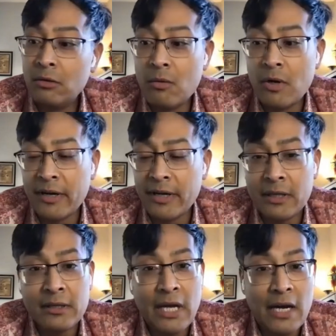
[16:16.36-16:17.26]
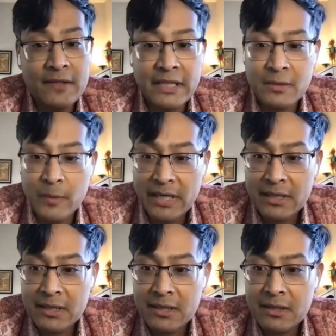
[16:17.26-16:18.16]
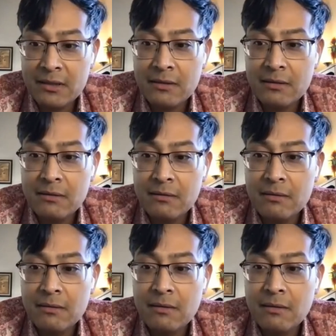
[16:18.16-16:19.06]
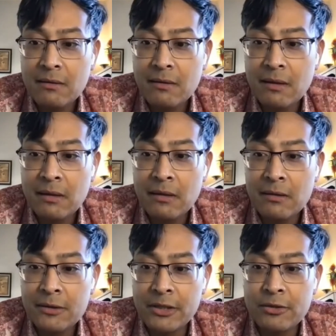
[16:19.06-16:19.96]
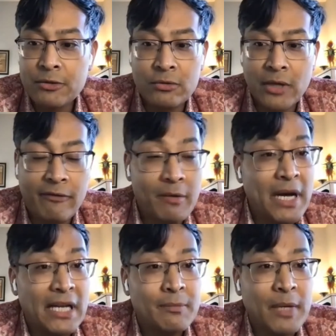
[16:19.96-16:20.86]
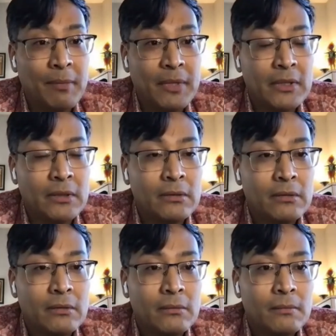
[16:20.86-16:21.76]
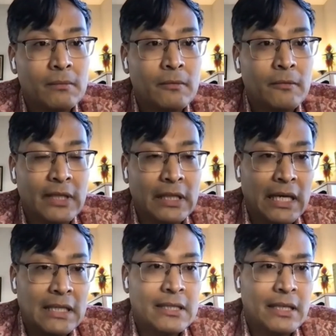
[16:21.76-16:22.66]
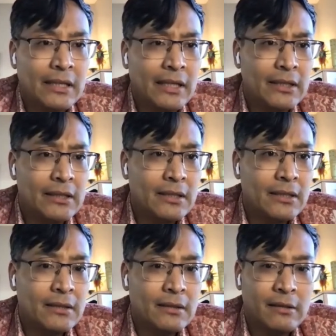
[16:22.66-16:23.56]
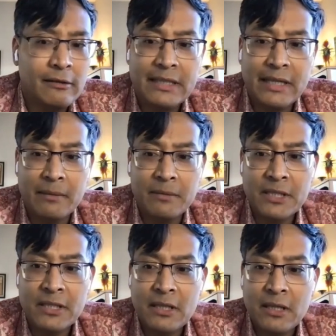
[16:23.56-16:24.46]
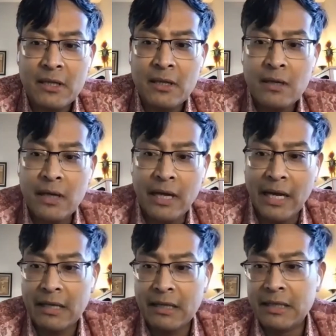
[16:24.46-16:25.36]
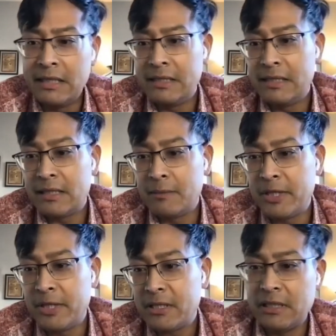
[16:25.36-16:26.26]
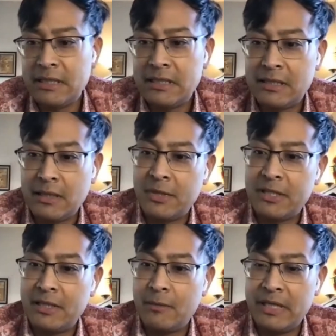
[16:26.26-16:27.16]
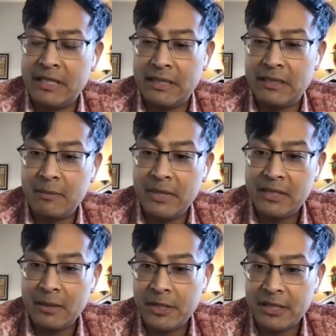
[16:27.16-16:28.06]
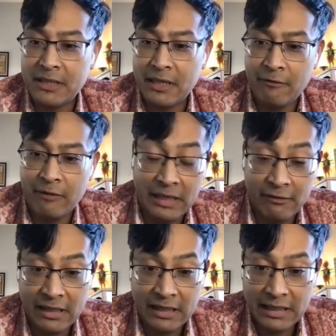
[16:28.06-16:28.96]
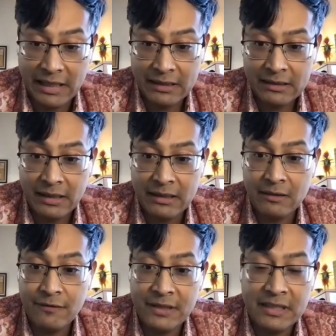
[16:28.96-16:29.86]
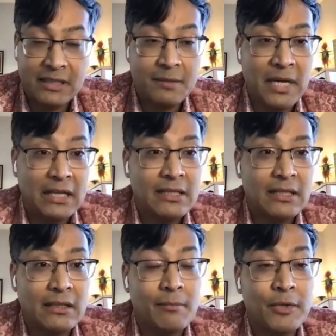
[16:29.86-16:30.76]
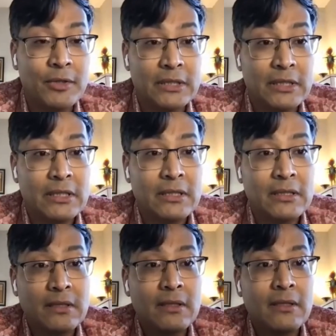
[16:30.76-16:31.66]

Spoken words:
don't worry, you have 6 weeks. Just do every past paper for the last 10 years, three times. And I did the easy subjects. So these are subjects that were easy to me, subjects that I really, really liked. I did physics, maths, and computers.